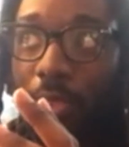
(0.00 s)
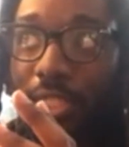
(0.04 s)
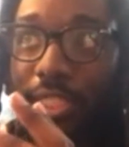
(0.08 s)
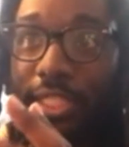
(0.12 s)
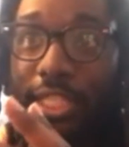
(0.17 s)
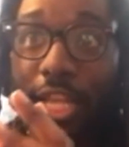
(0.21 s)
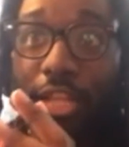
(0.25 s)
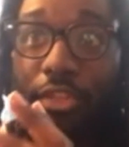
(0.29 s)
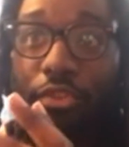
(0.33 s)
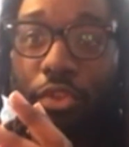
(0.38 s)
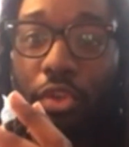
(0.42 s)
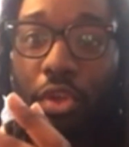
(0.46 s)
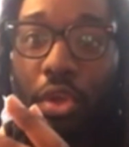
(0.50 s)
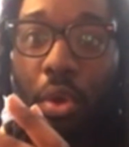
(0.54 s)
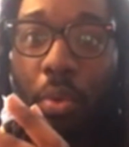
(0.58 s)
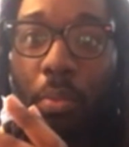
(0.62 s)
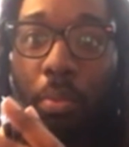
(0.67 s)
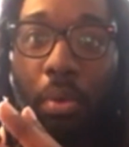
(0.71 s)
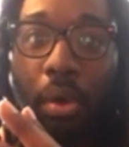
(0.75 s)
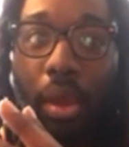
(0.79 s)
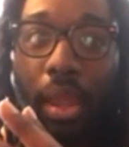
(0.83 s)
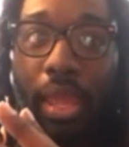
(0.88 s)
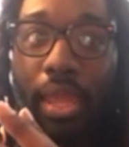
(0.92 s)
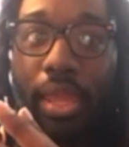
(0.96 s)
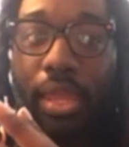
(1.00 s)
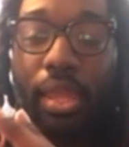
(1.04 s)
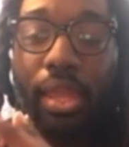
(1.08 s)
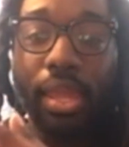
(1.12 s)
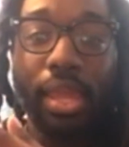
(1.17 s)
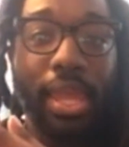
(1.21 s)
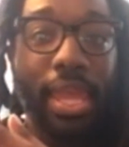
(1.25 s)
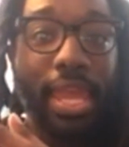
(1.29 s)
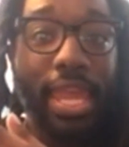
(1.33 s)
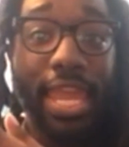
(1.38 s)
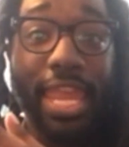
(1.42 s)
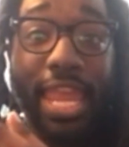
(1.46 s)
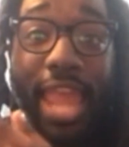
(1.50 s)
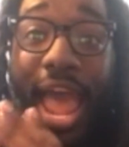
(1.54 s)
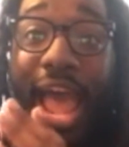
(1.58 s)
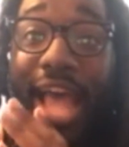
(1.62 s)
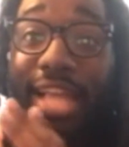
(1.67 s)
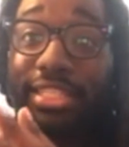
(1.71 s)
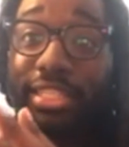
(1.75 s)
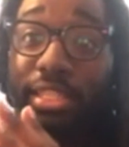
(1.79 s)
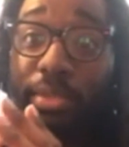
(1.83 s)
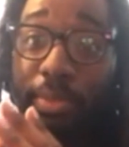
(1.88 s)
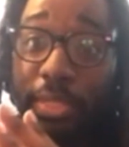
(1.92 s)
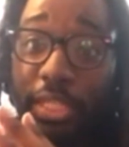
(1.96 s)
with Cedric Ogbuehi. He
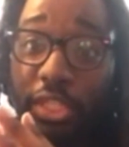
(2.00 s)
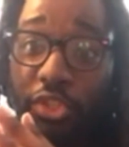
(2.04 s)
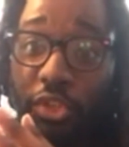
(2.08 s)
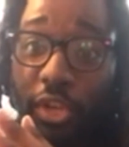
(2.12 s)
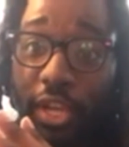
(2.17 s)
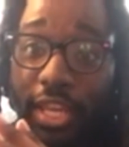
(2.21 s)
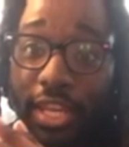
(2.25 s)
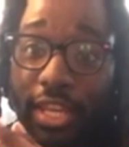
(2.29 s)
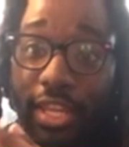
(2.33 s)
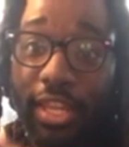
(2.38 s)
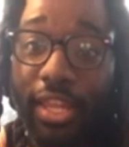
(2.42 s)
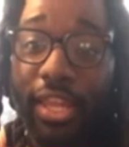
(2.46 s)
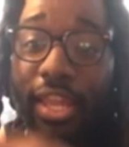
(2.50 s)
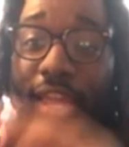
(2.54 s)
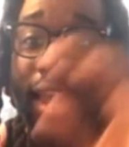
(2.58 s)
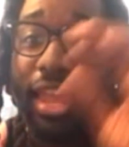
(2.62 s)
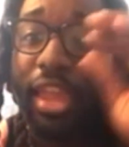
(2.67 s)
has to be traded.